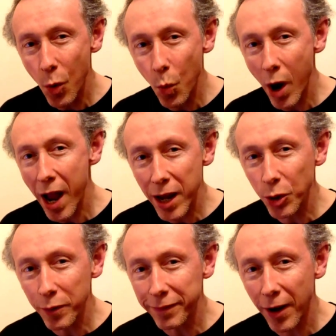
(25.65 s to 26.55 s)
where
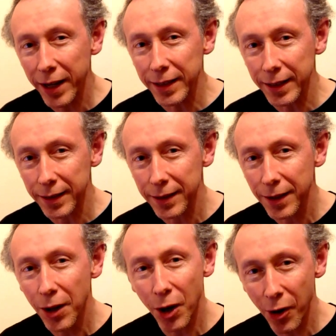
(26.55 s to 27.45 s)
you find it.
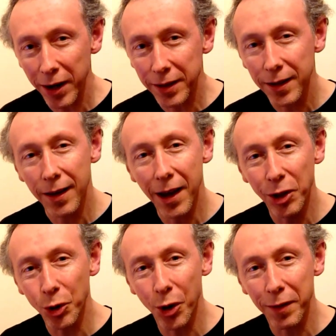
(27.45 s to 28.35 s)
Alright,
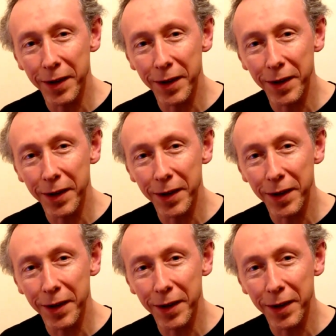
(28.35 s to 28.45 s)
enjoy